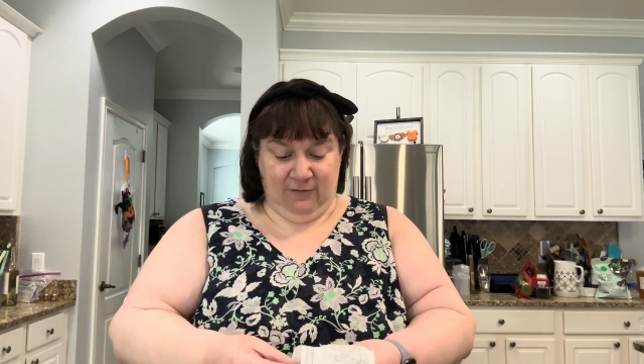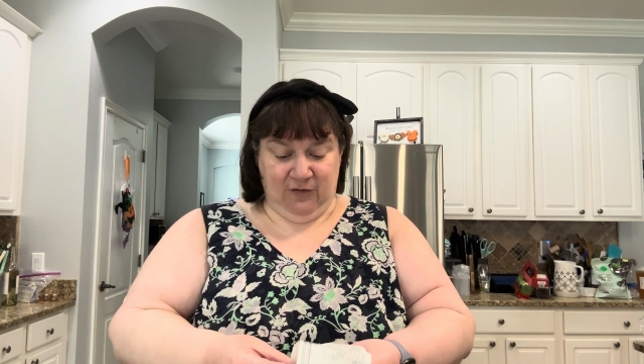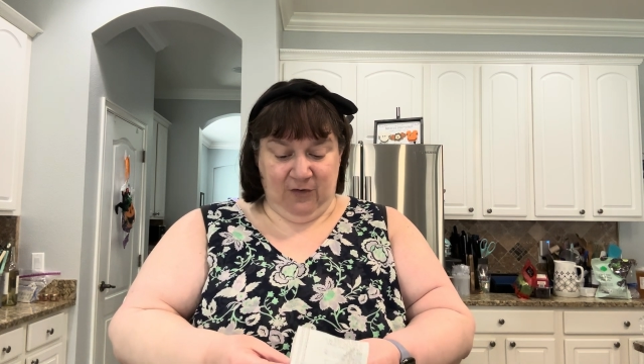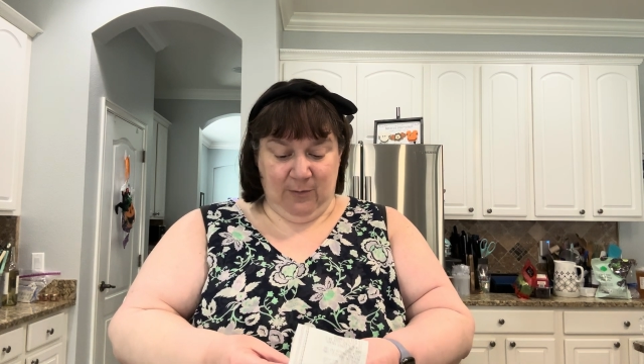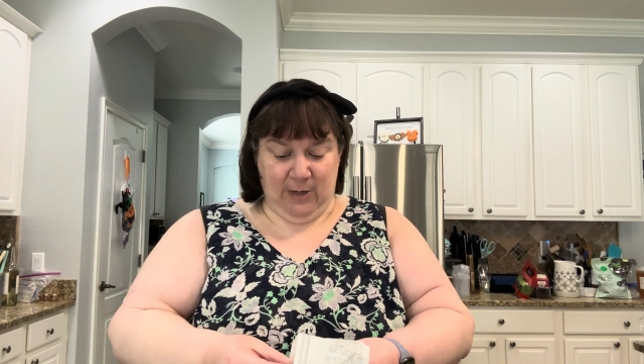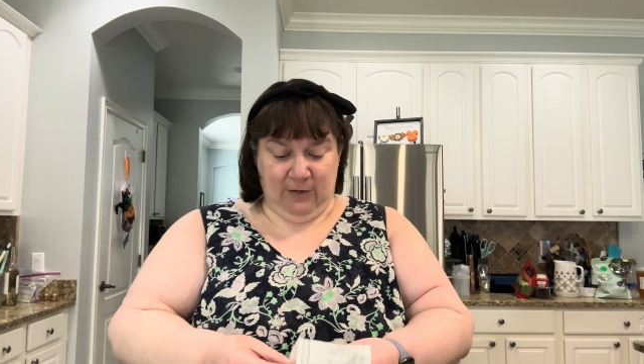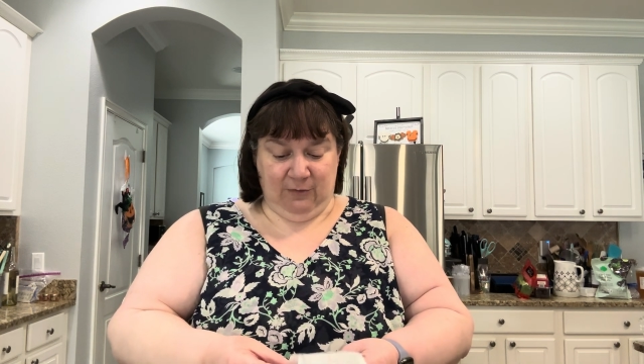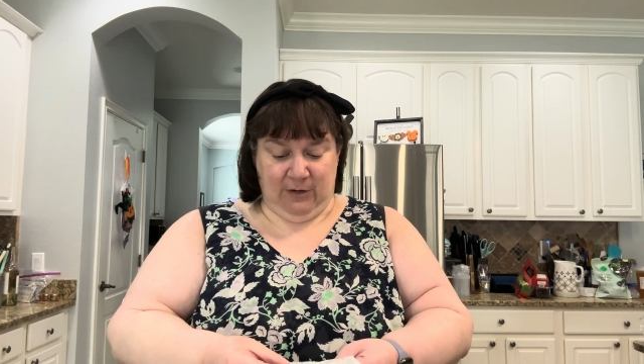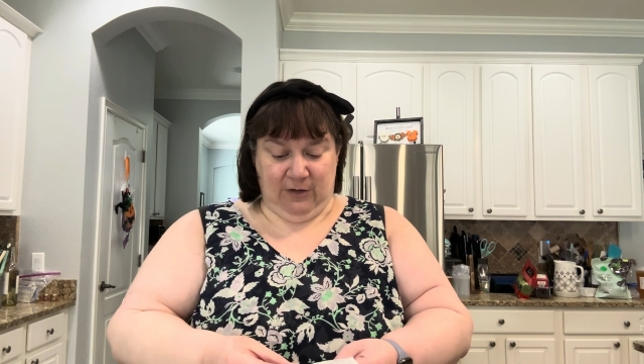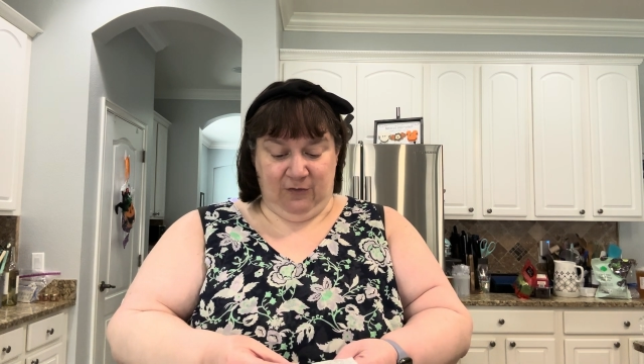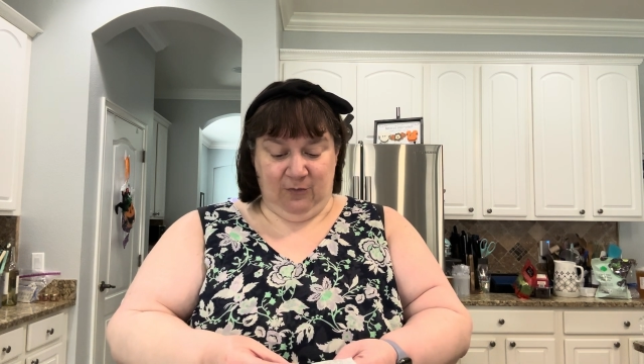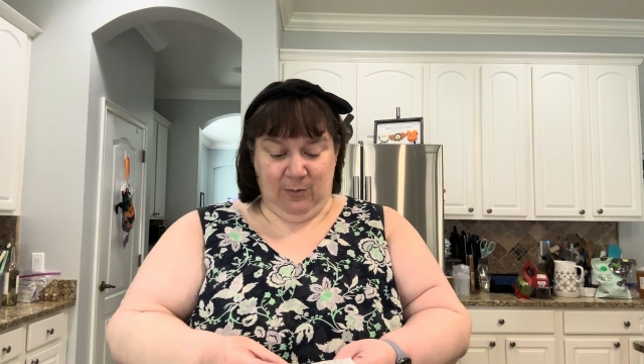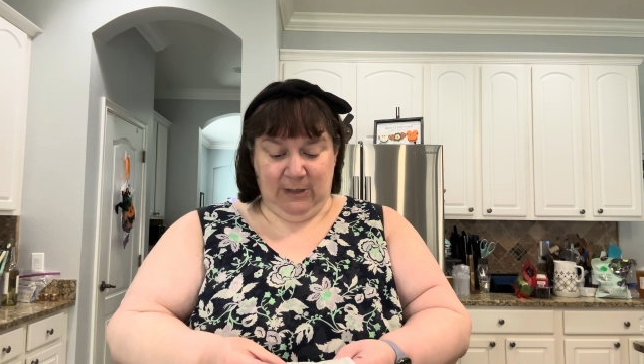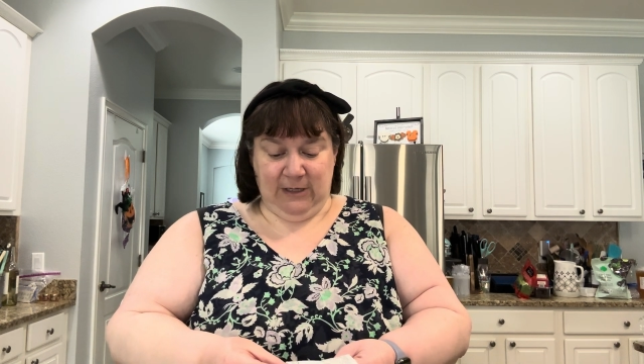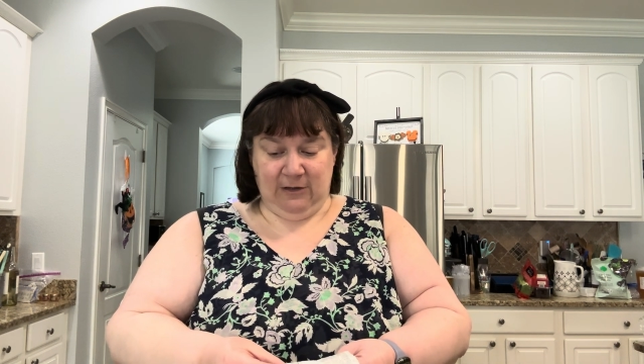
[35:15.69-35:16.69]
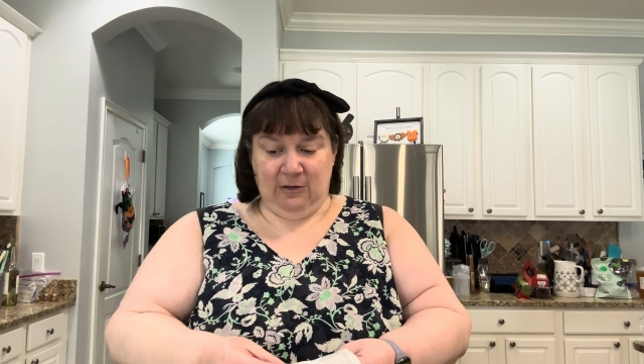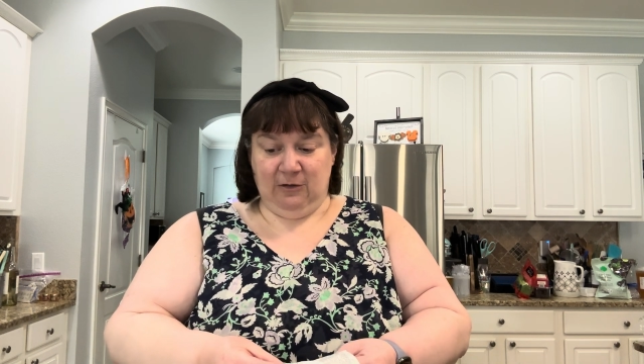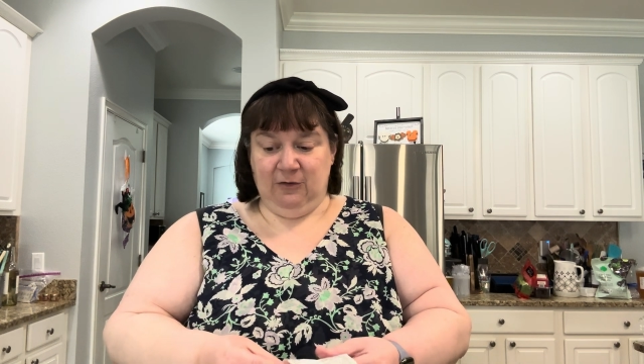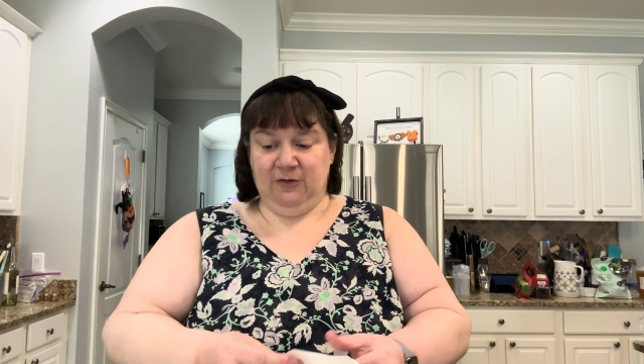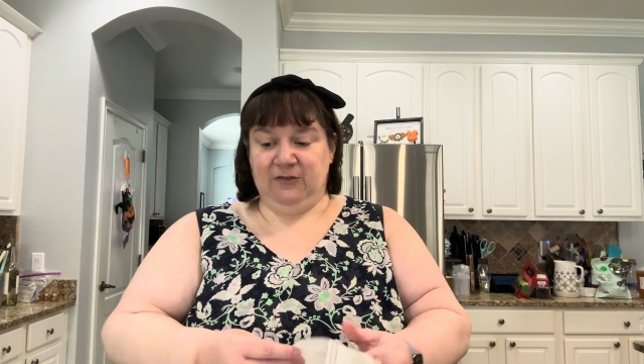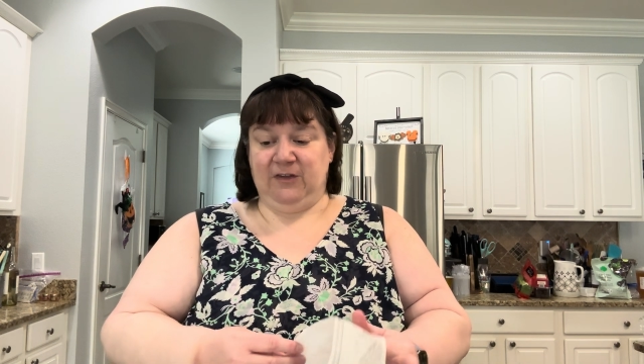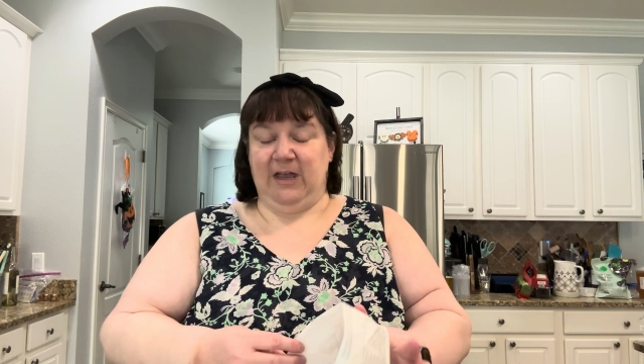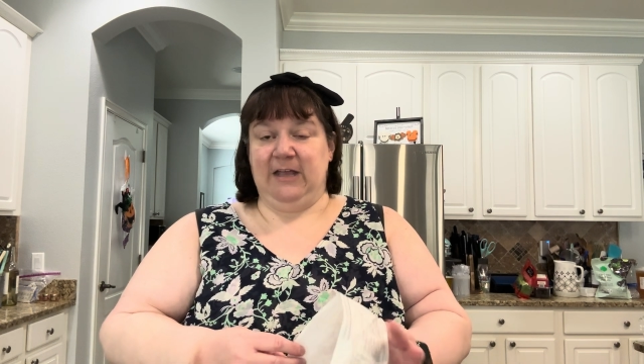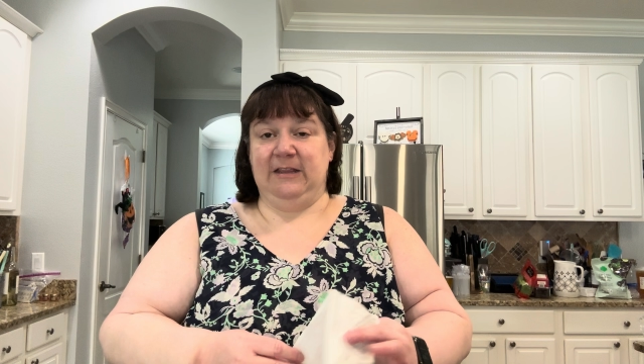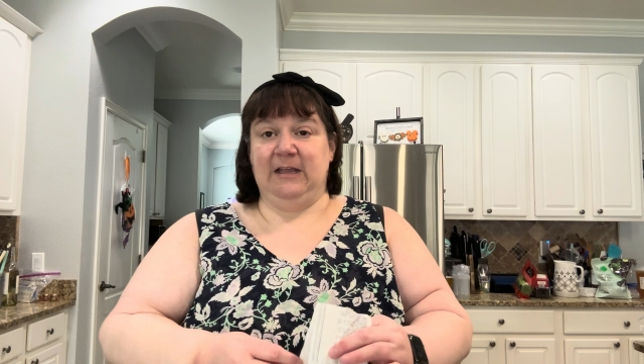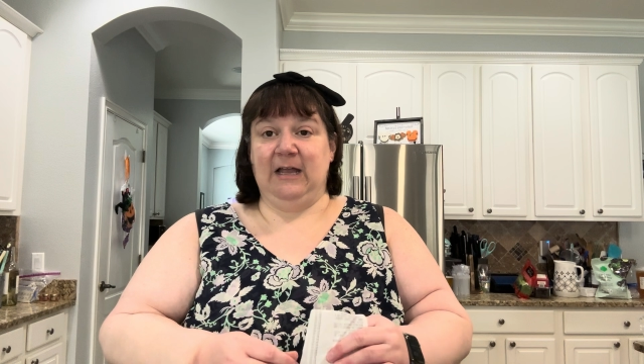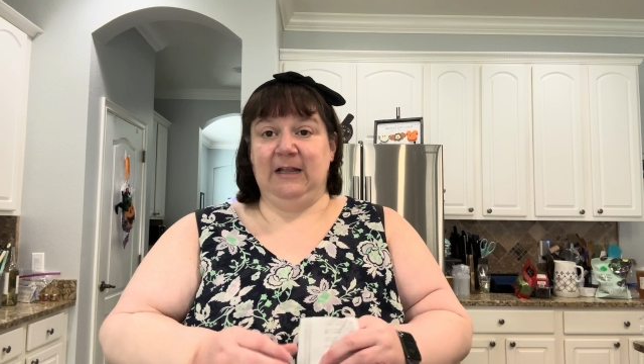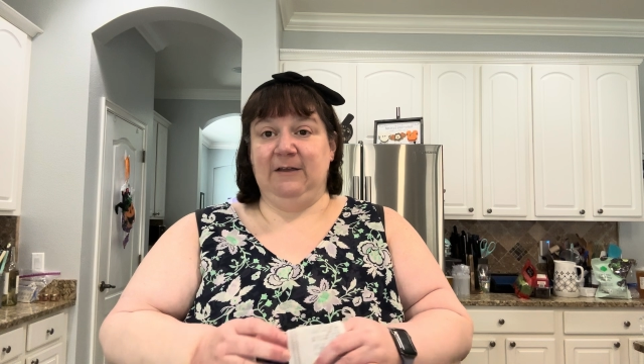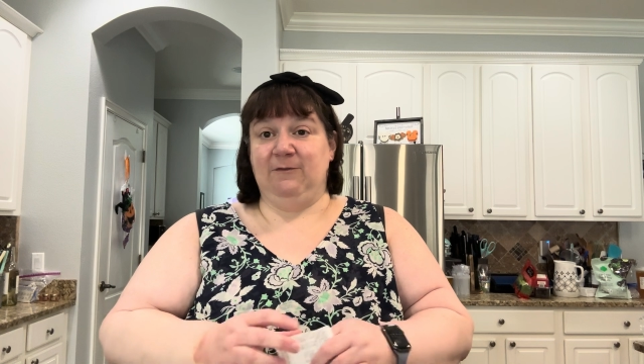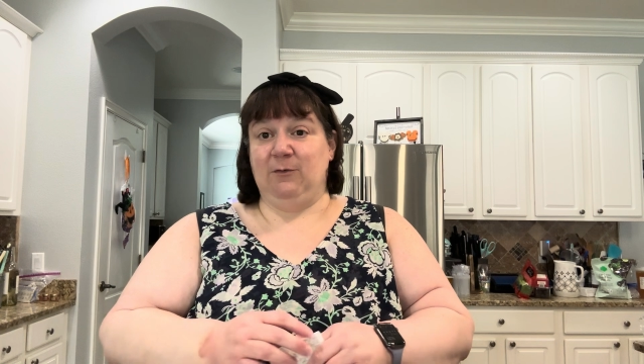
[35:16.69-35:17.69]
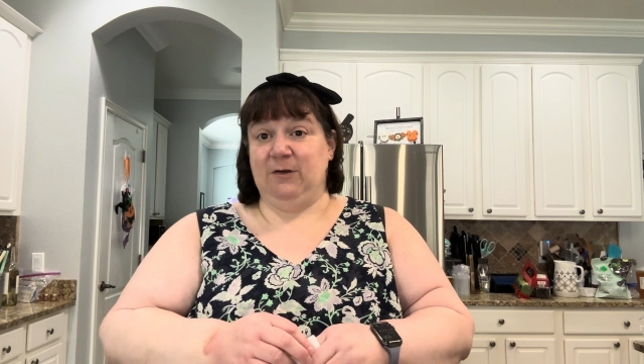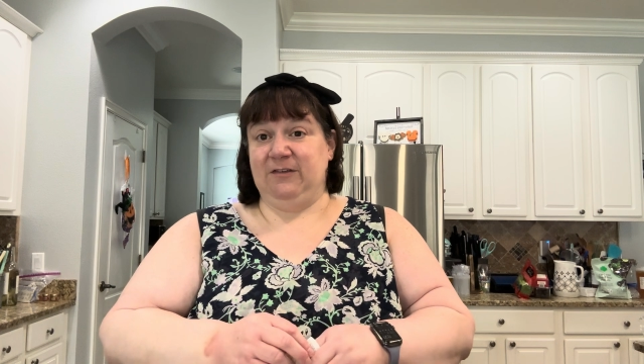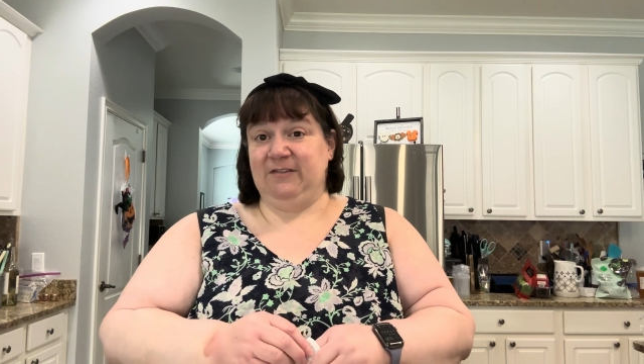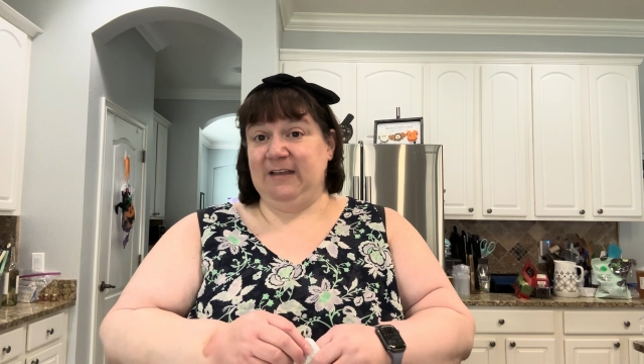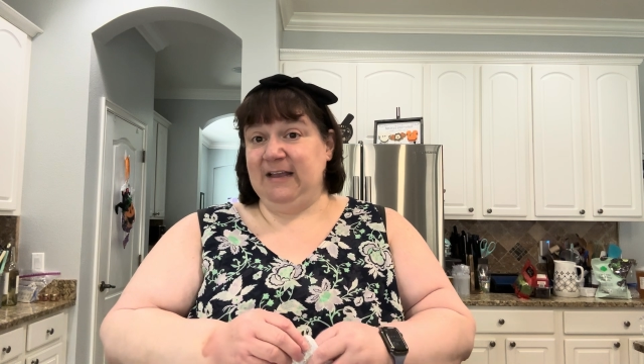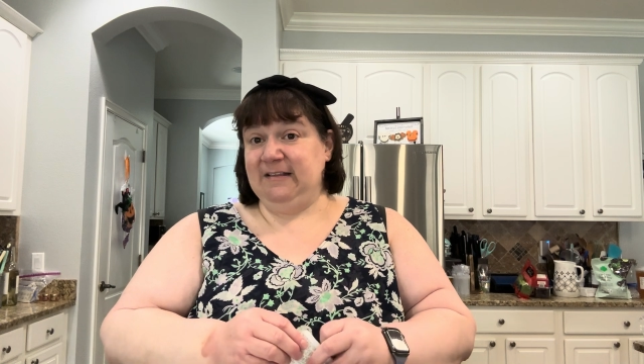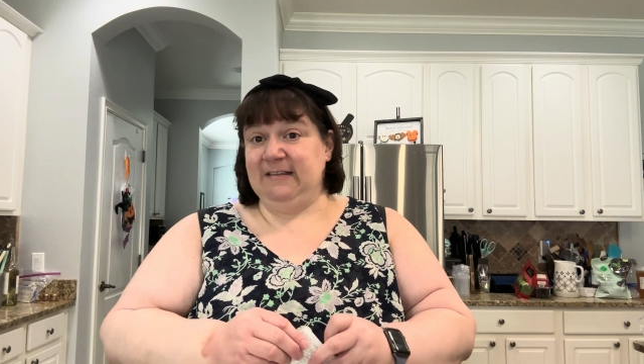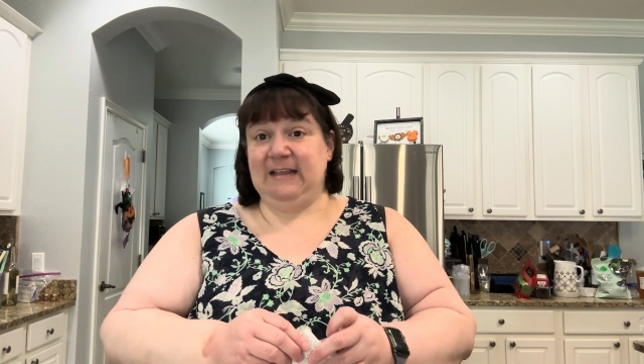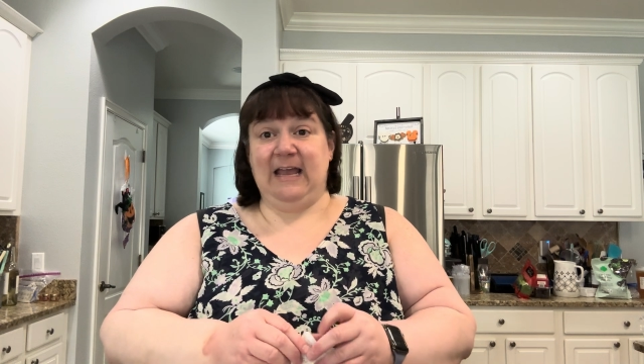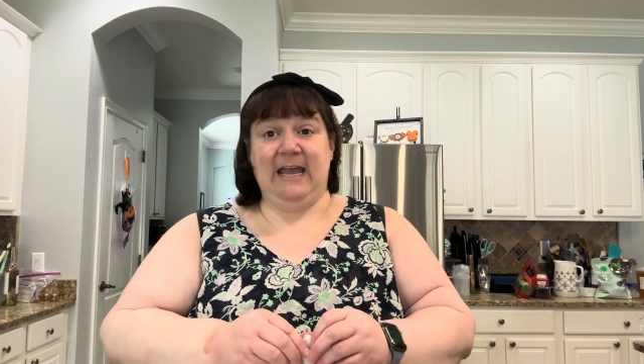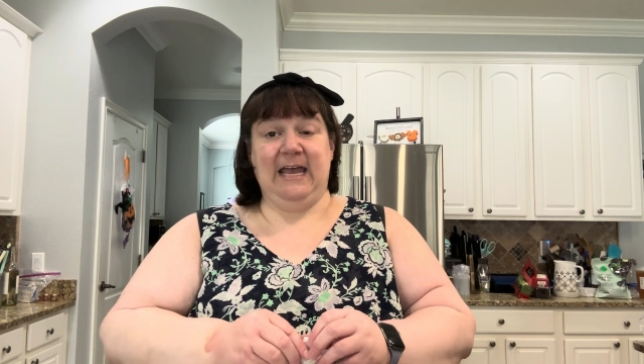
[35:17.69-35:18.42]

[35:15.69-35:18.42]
$220.94.